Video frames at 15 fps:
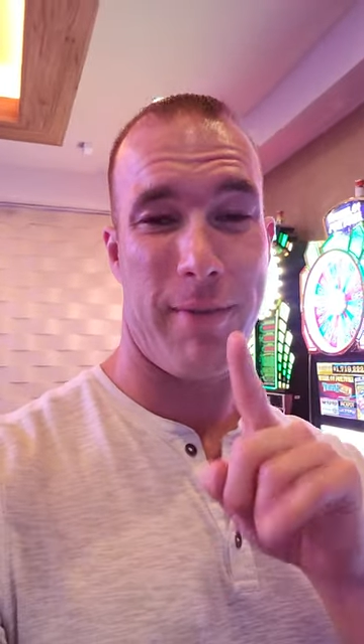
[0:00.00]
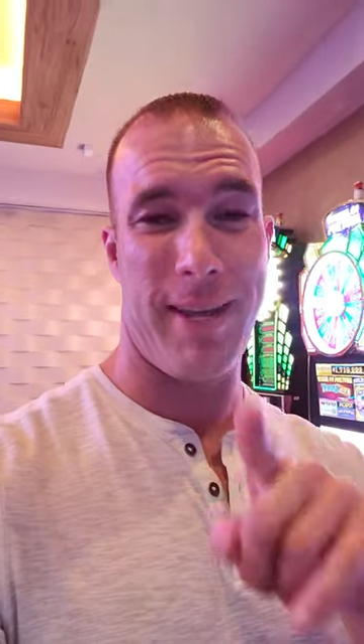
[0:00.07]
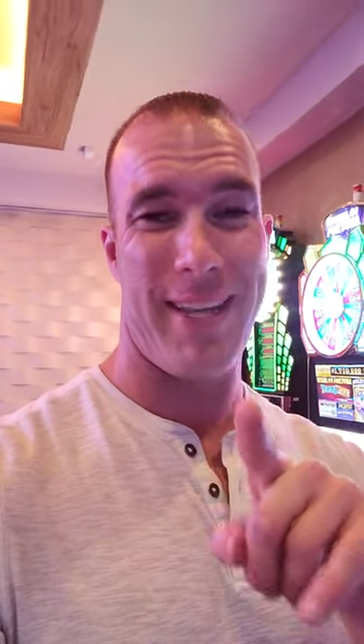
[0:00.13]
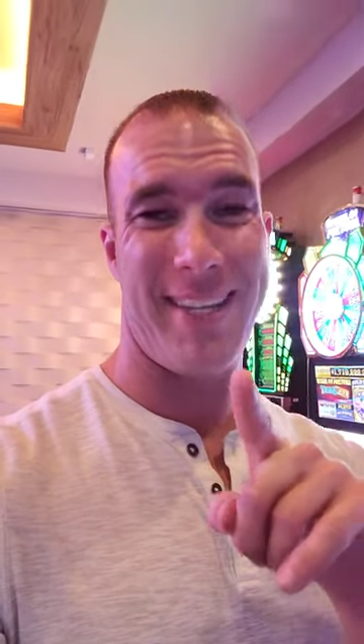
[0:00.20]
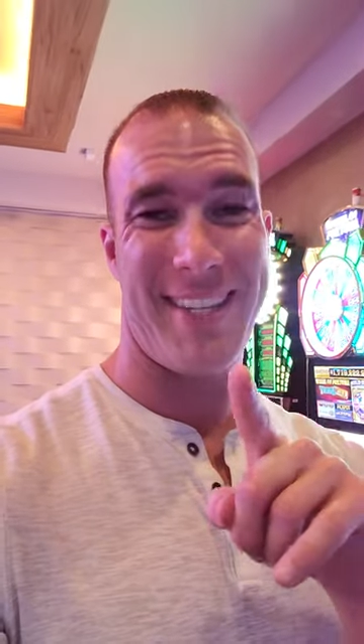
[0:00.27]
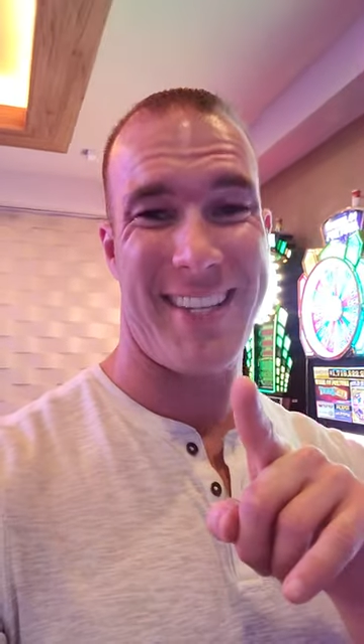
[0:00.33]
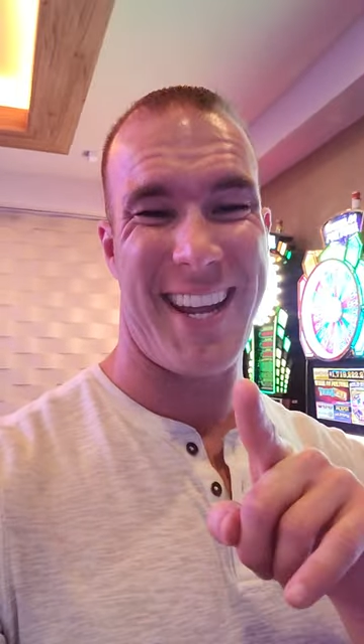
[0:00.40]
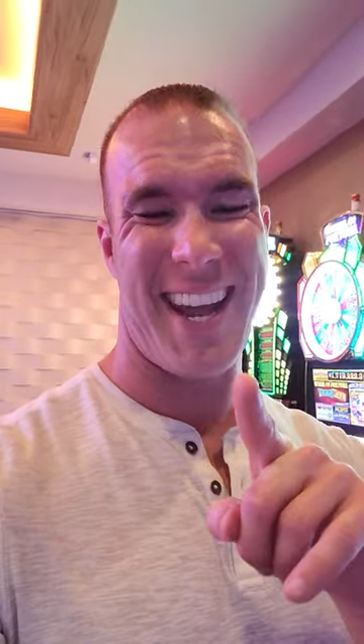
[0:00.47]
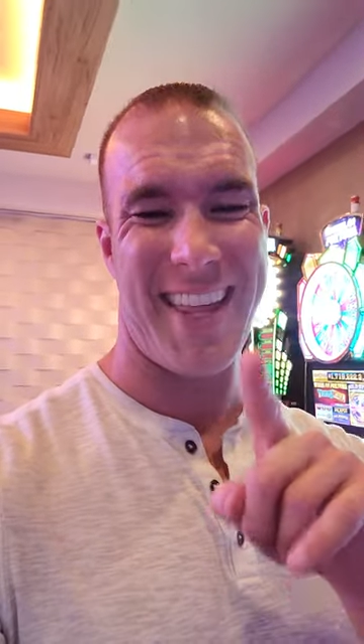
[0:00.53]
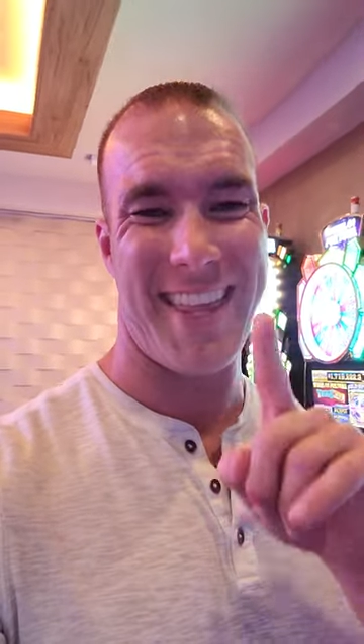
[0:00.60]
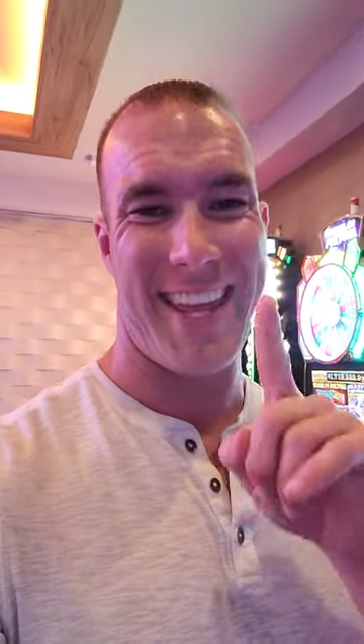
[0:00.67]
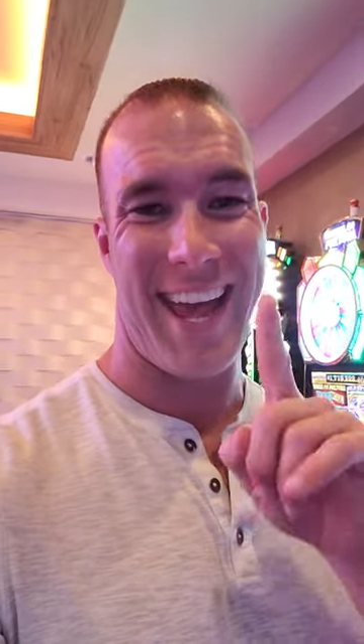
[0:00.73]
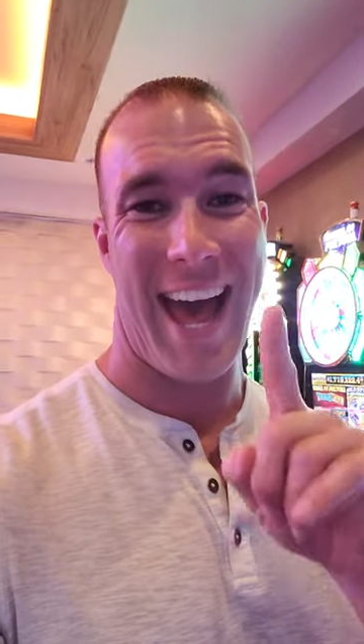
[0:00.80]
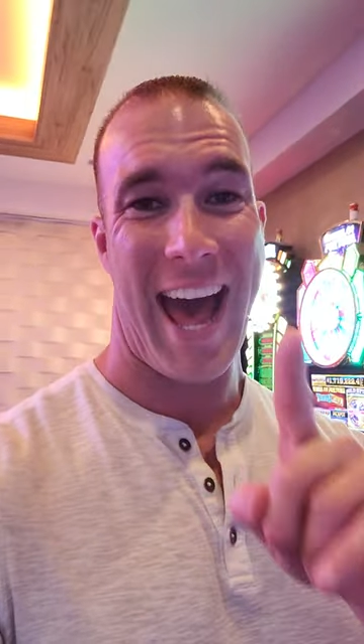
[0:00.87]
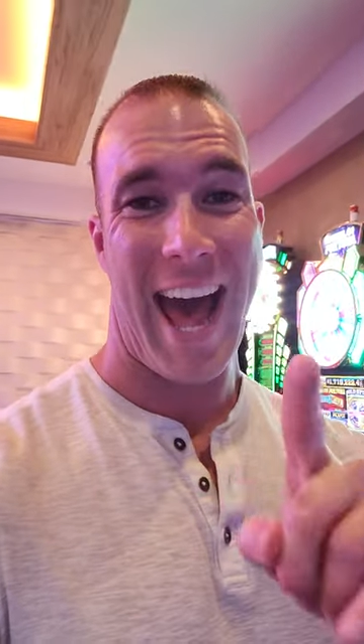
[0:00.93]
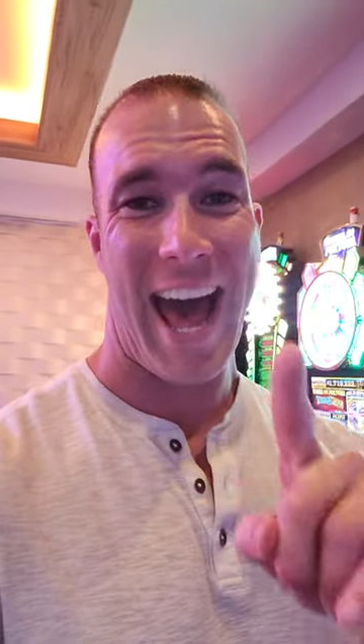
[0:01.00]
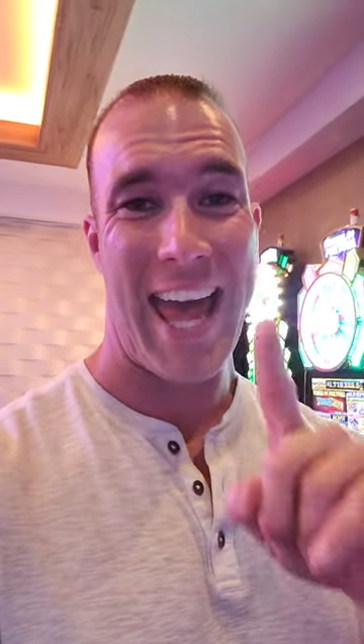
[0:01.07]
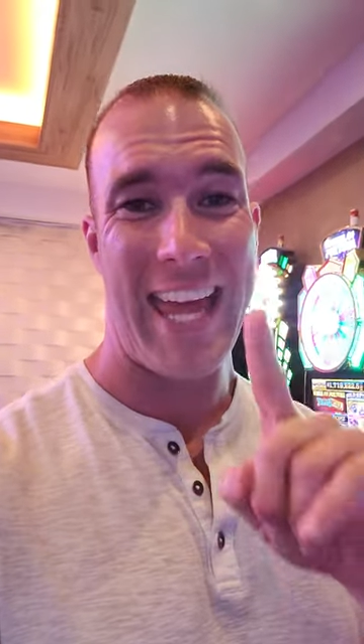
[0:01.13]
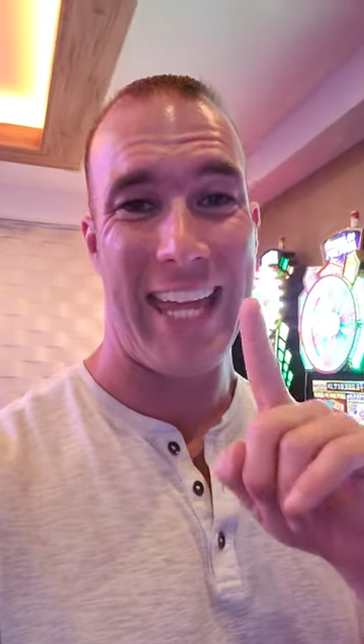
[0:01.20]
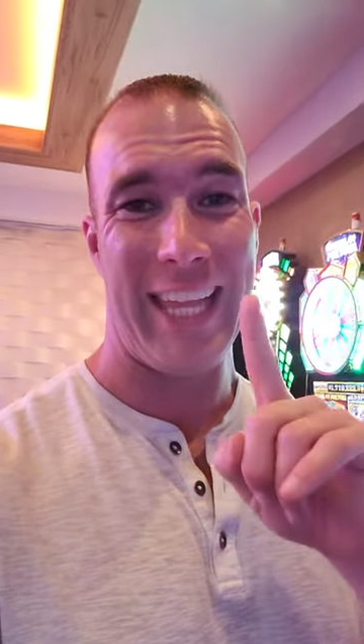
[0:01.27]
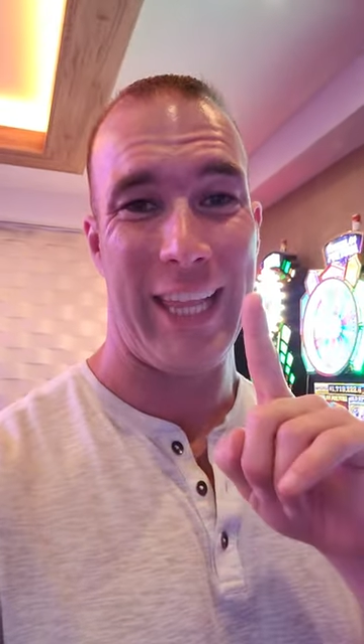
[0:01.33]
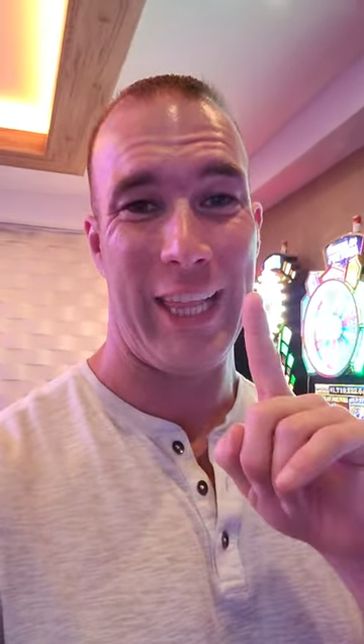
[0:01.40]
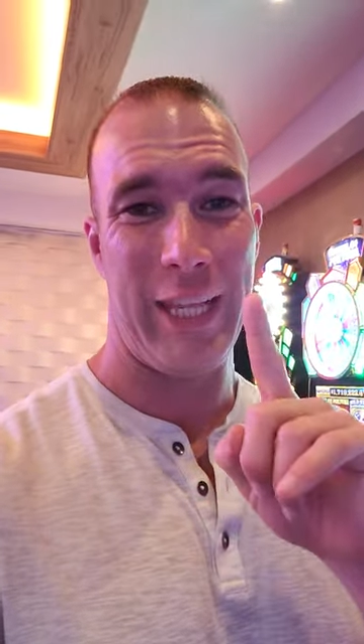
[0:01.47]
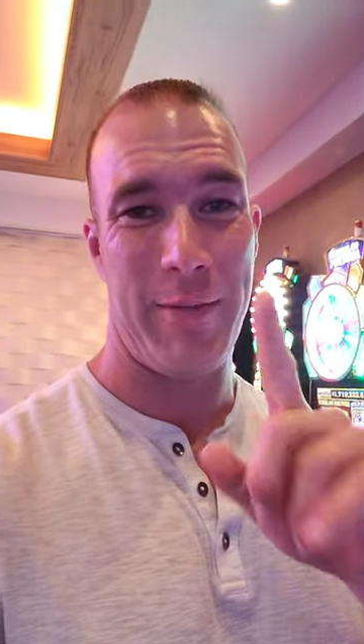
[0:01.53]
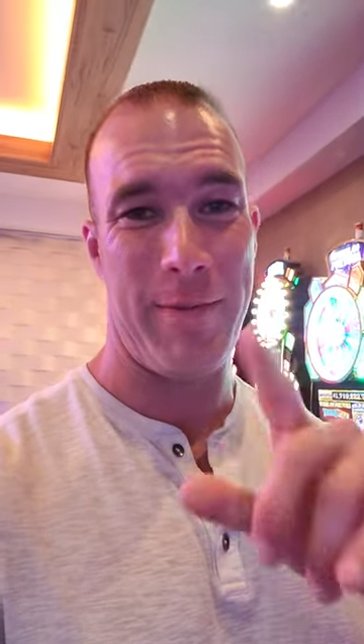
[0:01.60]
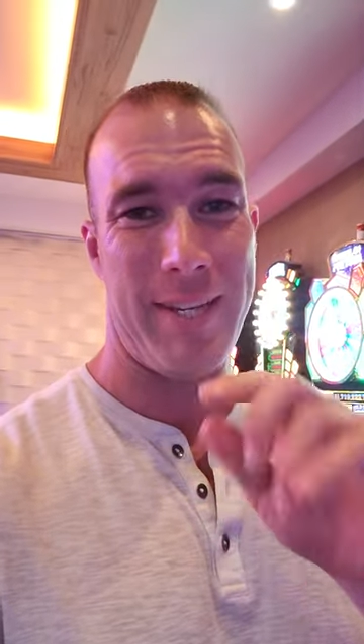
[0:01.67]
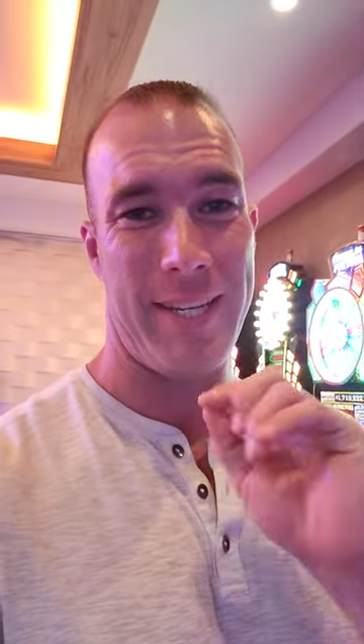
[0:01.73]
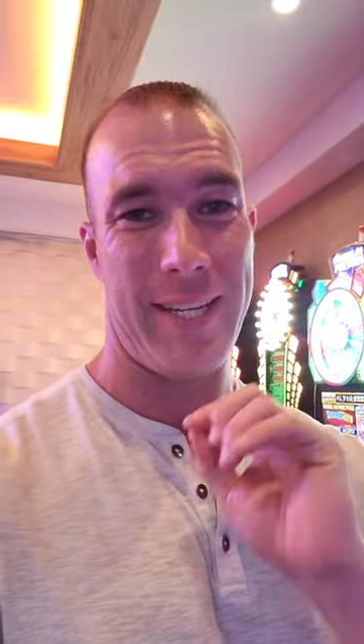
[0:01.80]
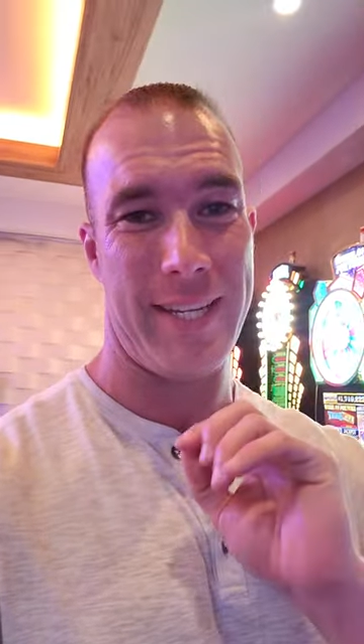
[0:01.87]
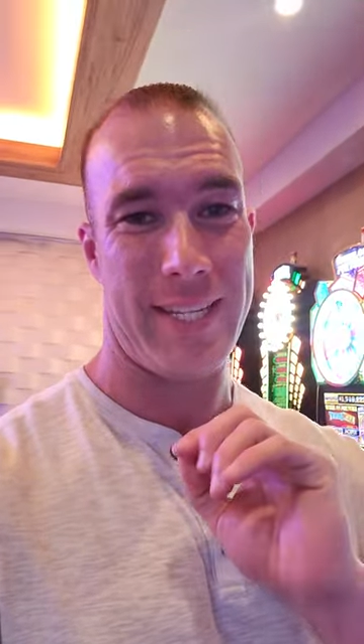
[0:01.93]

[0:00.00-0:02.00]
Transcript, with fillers: inside the high limit